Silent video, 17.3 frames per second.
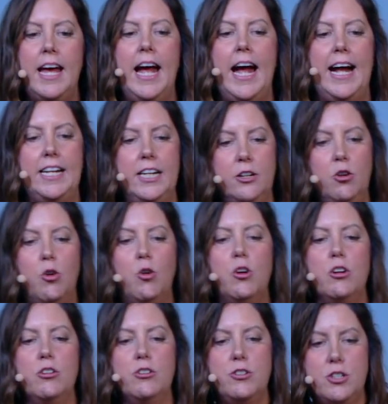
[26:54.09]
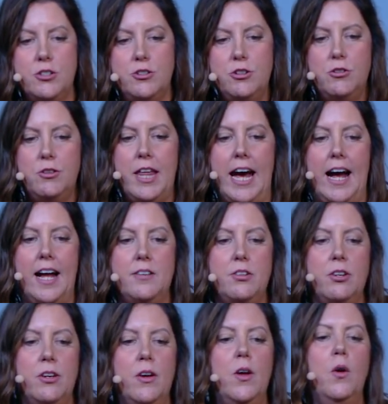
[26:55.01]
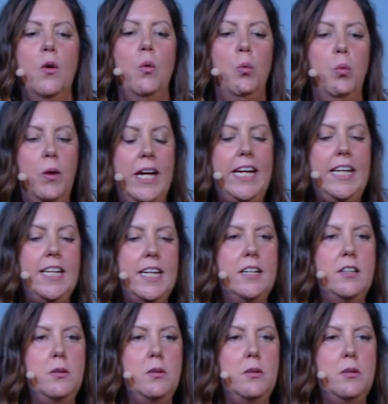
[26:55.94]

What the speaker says: and in order to do that, we need